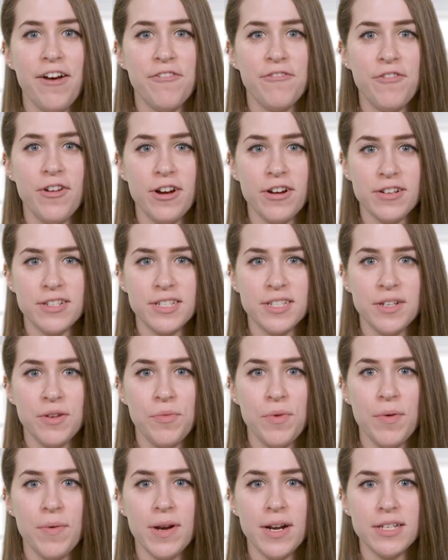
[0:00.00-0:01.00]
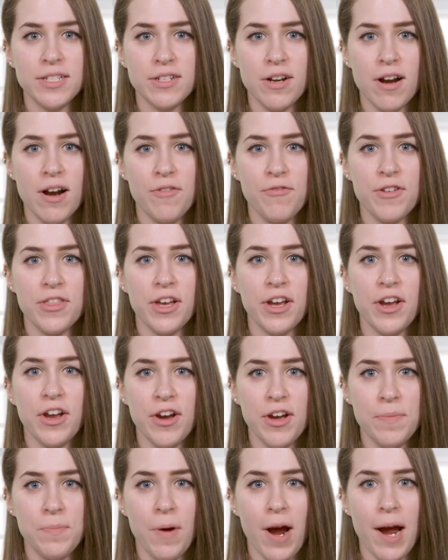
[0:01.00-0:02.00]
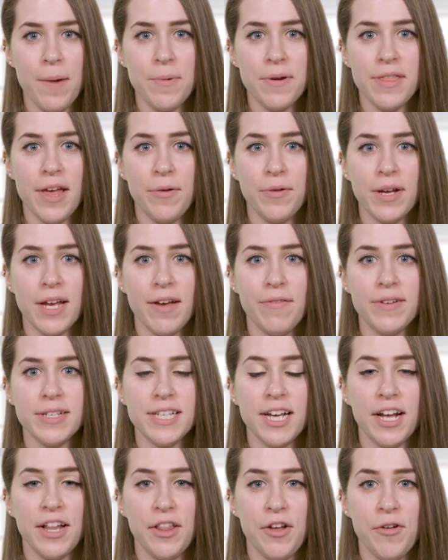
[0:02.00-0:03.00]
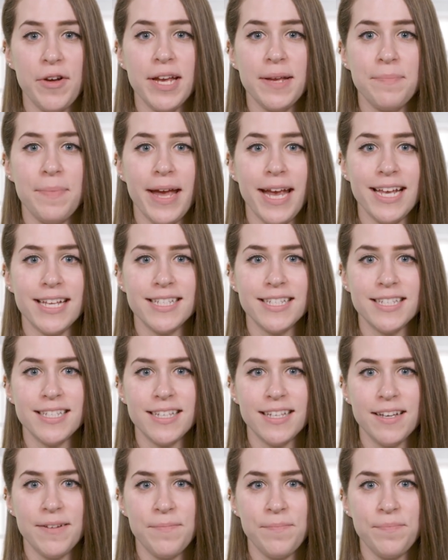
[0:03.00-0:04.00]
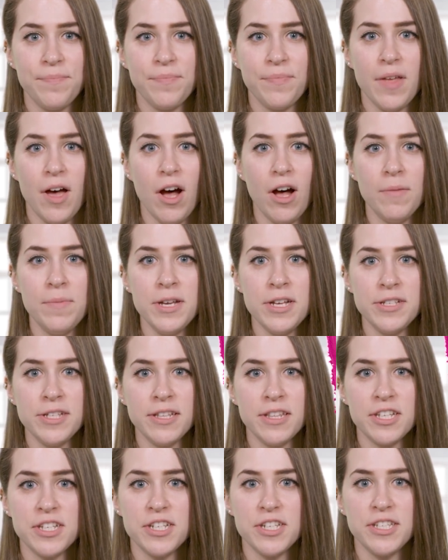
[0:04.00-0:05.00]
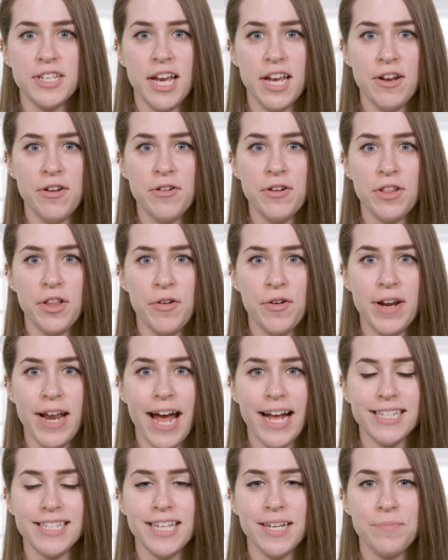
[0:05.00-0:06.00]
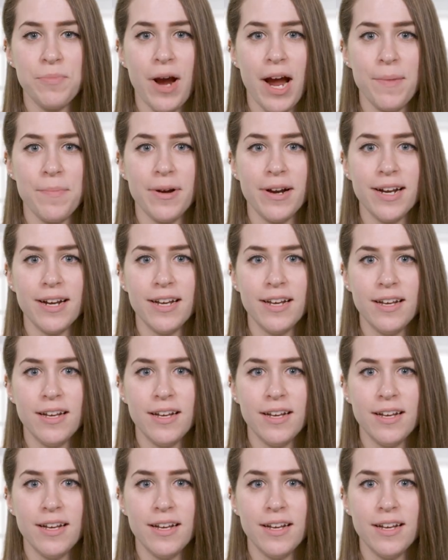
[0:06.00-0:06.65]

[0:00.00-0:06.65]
First, we want to start off with a good primer that will give us a glowing base. I'll be using the Shiseido Glow Enhancing Primer.